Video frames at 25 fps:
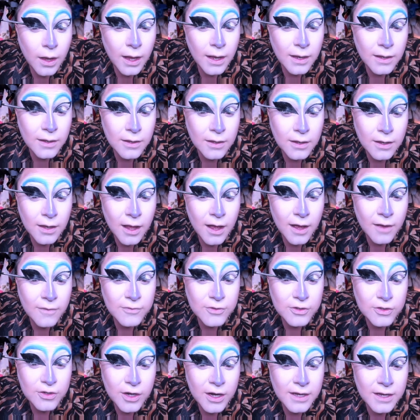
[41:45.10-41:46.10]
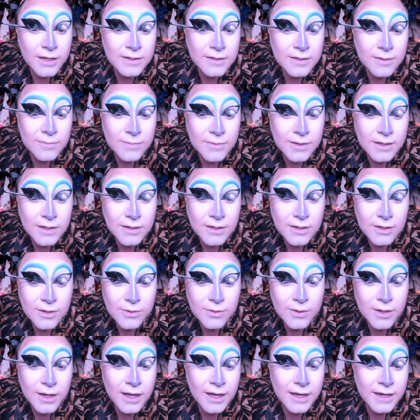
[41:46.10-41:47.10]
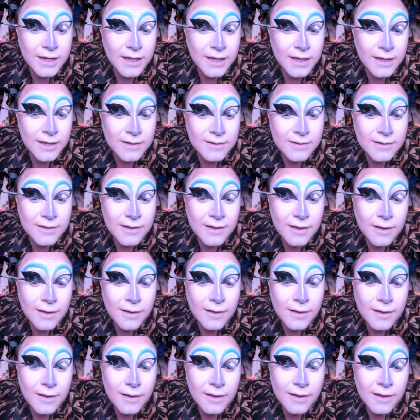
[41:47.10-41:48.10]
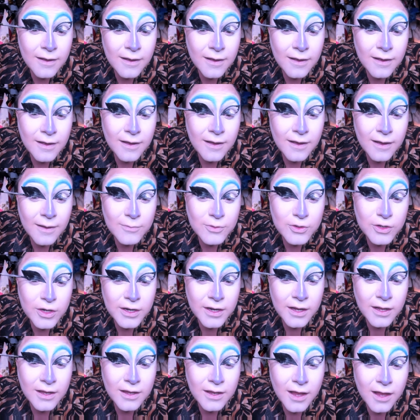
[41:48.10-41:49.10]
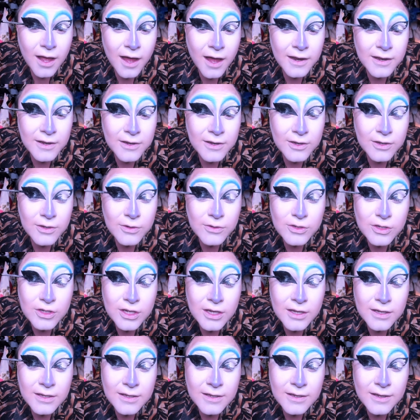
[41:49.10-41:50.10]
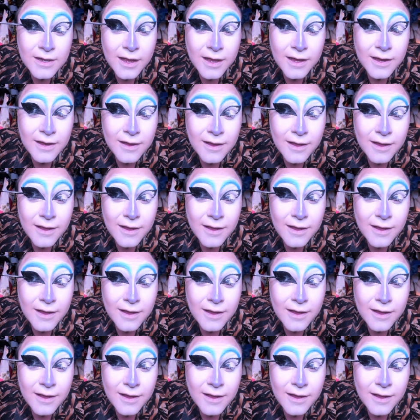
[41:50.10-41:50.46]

love trying something new, honey. Trying a lot of new shit tonight.